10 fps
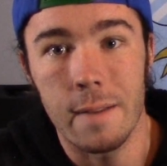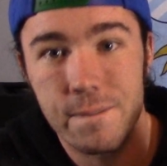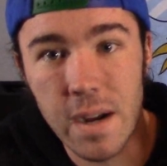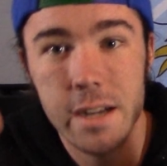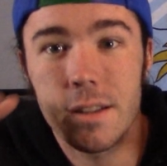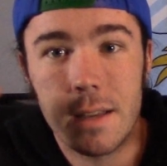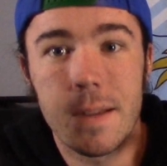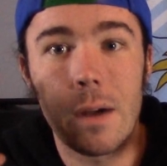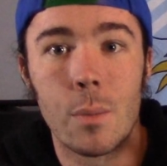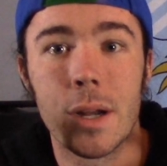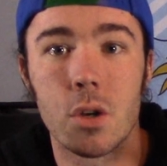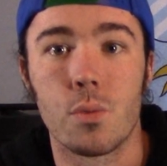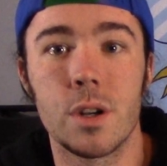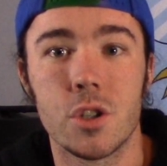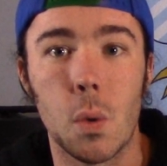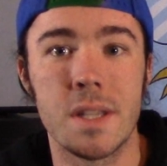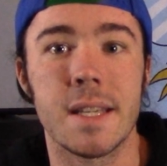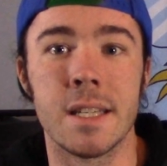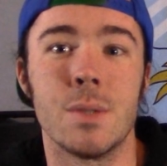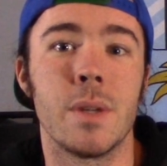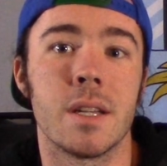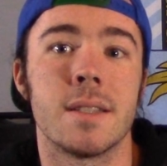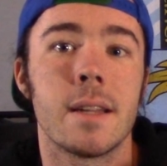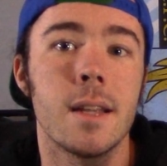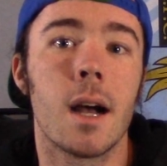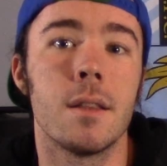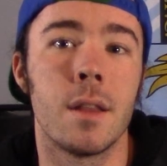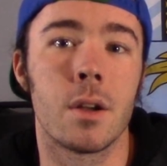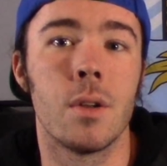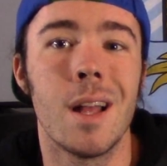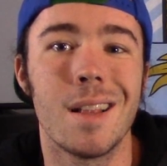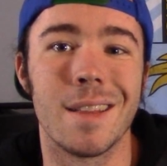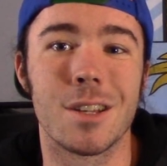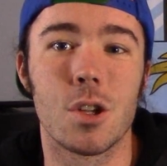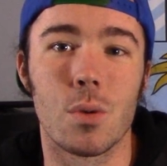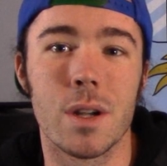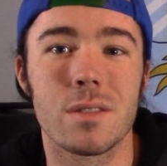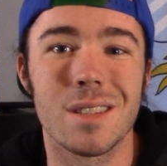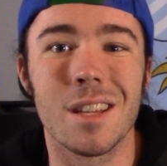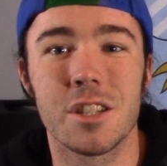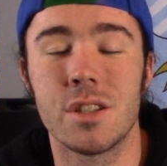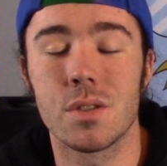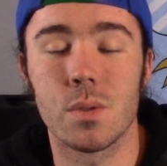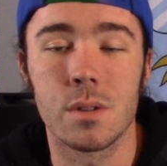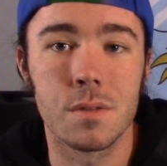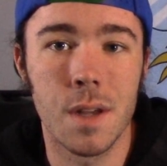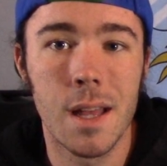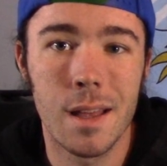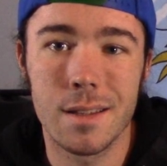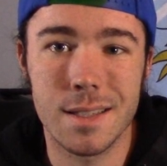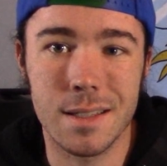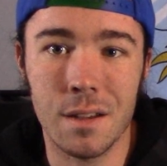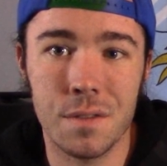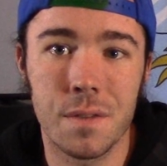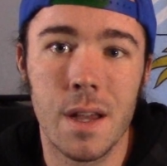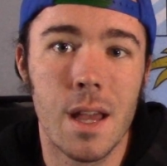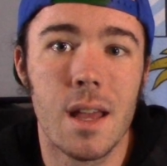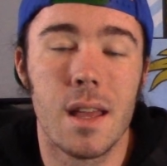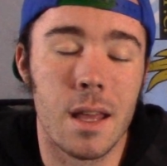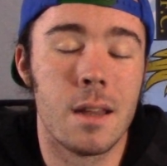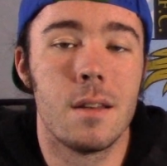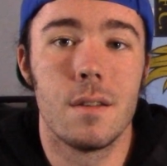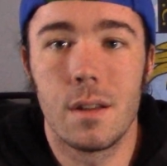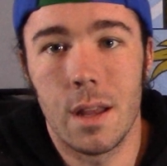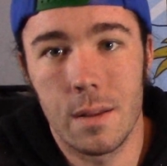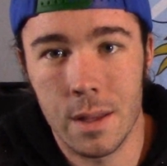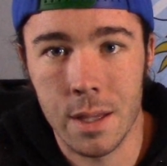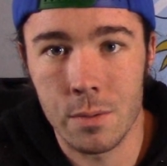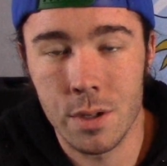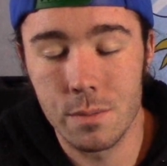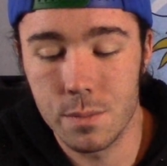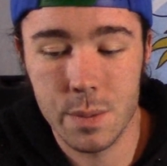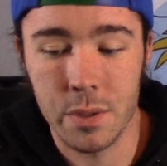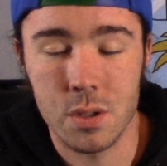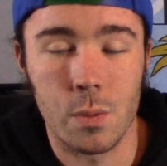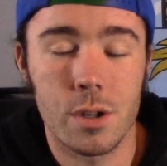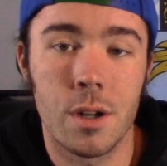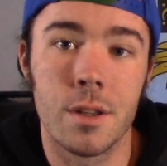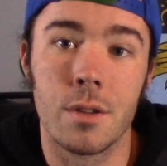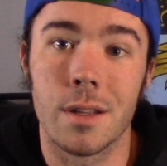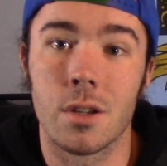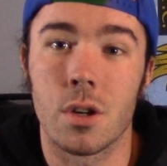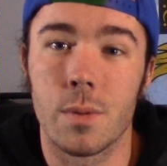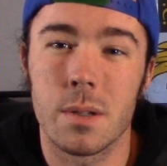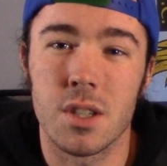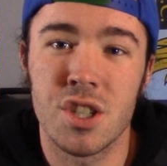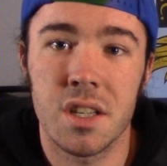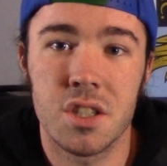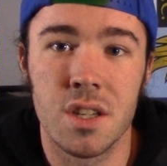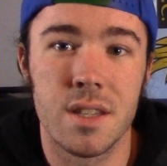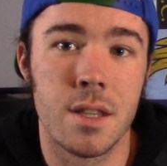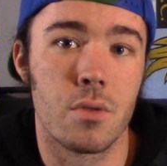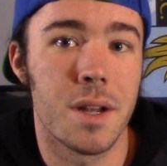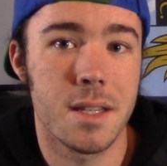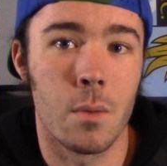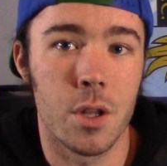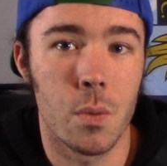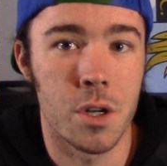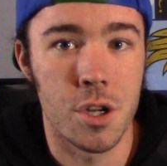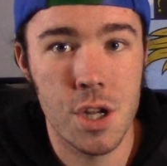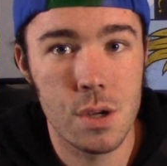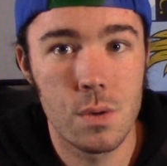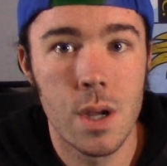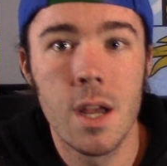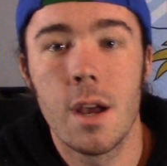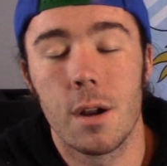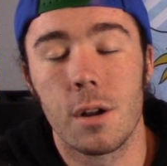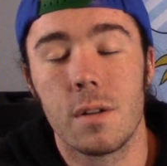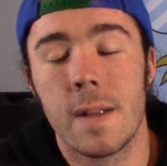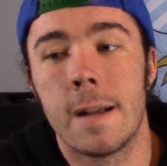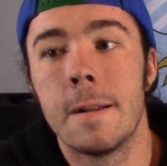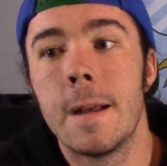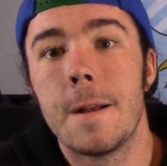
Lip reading: I finally have got what my career choice is, because they'd gotten their like career selection sort of stuff in that they were supposed to work on, you like their career suggestions, and you write down what you want to do and all of that.